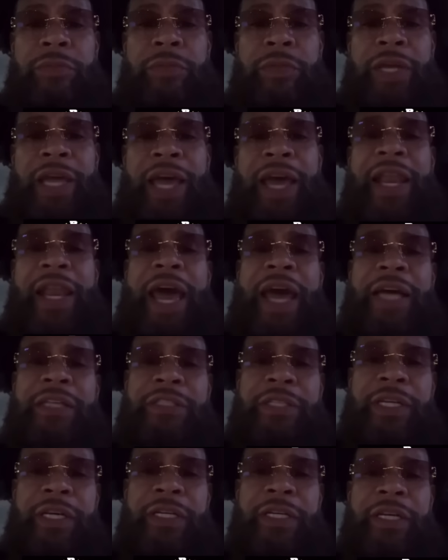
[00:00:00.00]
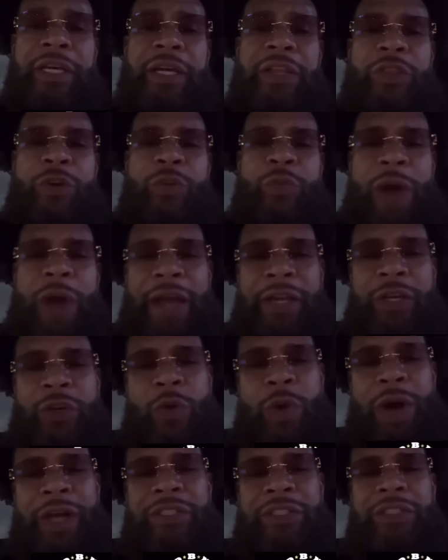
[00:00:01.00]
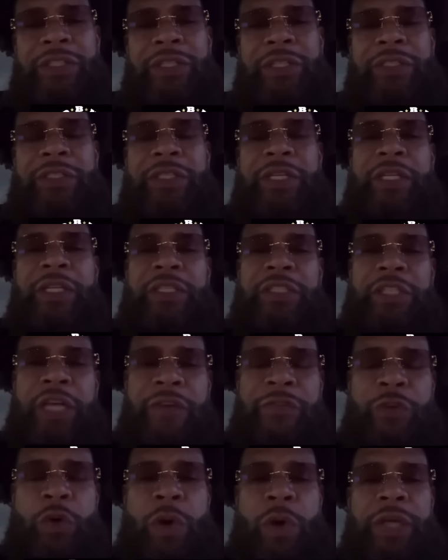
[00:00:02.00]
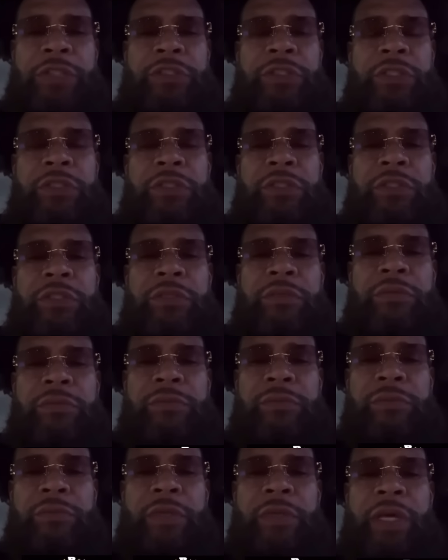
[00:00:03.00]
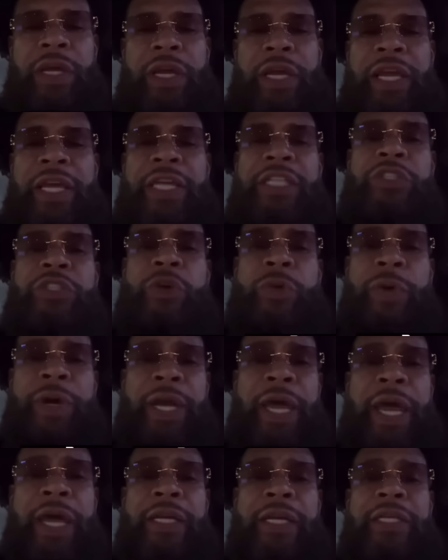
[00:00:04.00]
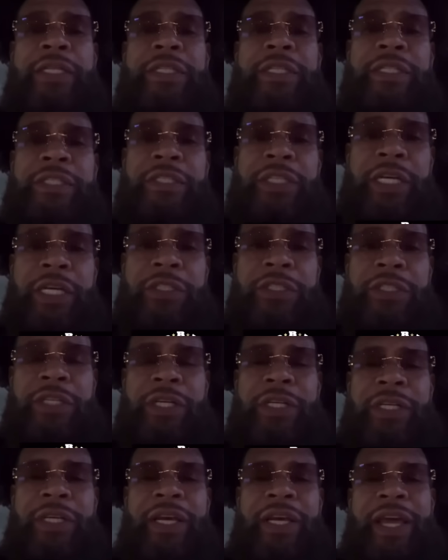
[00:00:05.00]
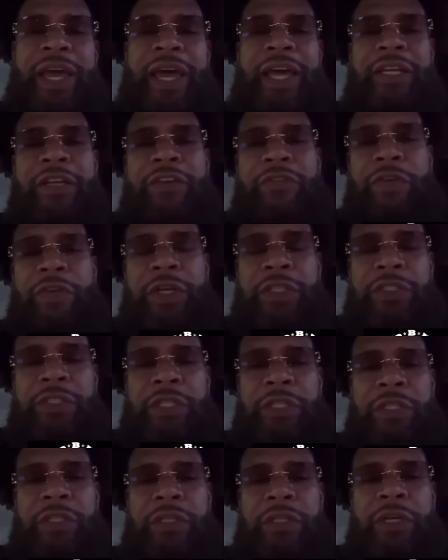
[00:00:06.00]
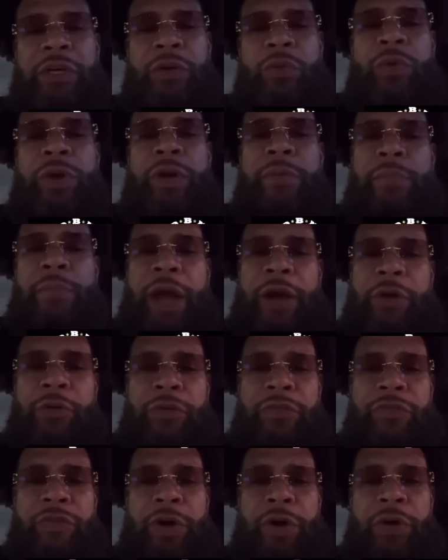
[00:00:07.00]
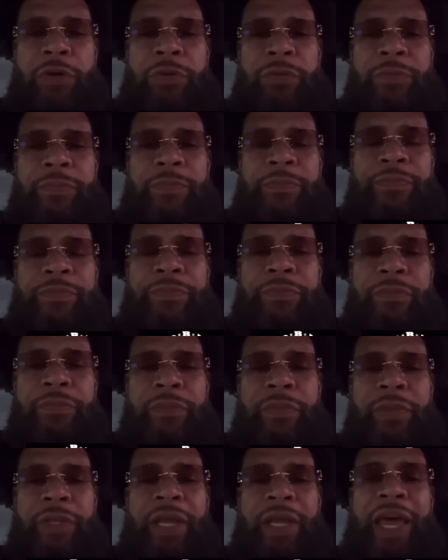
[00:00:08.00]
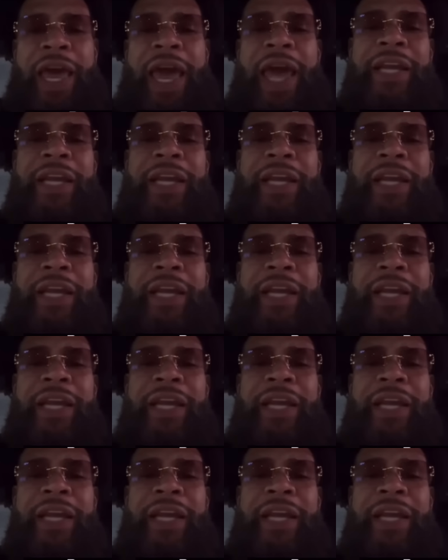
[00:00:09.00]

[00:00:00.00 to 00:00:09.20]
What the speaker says: and asking the right questions and the tough questions, he's creating dissension and division with a microphone and